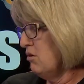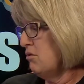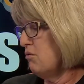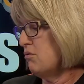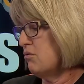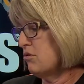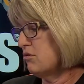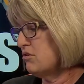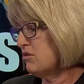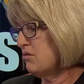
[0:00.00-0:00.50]

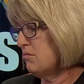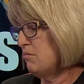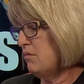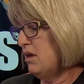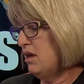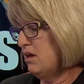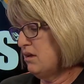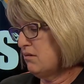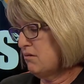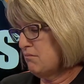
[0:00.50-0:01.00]
or to
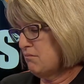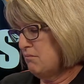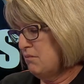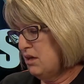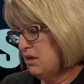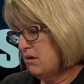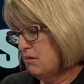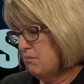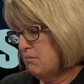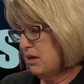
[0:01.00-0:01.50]
make
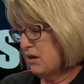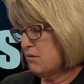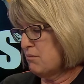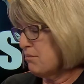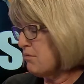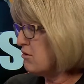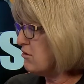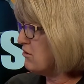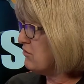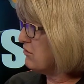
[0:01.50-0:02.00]
me a better
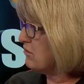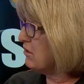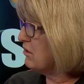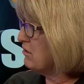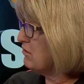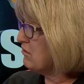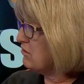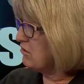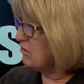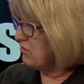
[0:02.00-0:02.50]

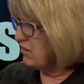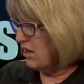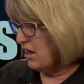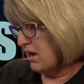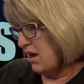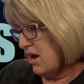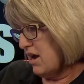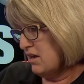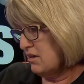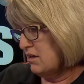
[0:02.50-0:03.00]
person so that
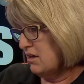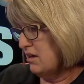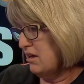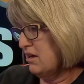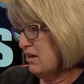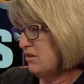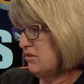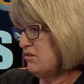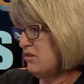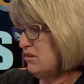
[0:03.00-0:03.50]
God can
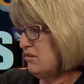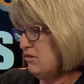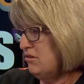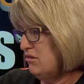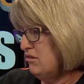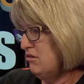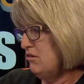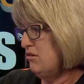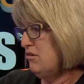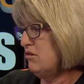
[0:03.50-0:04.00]
continue
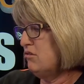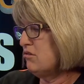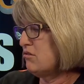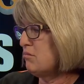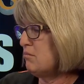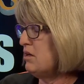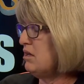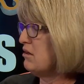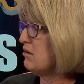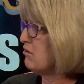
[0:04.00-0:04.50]
to use
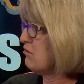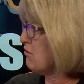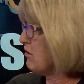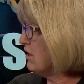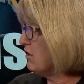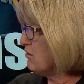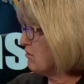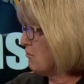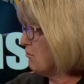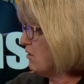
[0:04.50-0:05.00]
me in
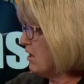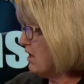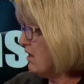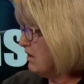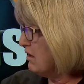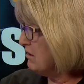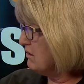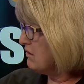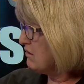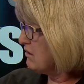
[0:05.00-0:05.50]
greater
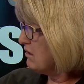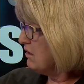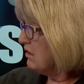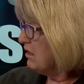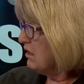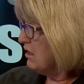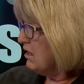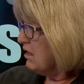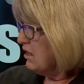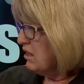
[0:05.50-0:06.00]
ways.
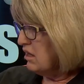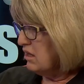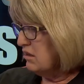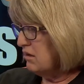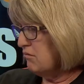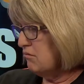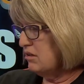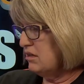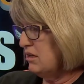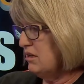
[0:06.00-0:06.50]
Mm-hmm. And
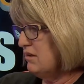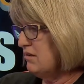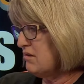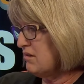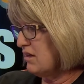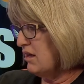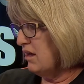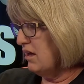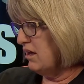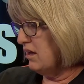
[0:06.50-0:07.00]
then when He
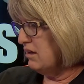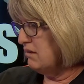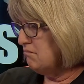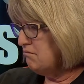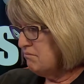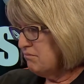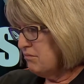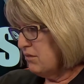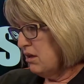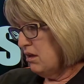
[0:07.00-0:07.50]
said,
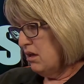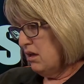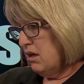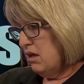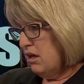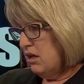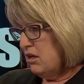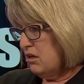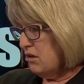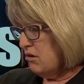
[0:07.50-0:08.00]

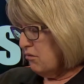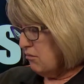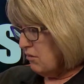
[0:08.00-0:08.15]
you know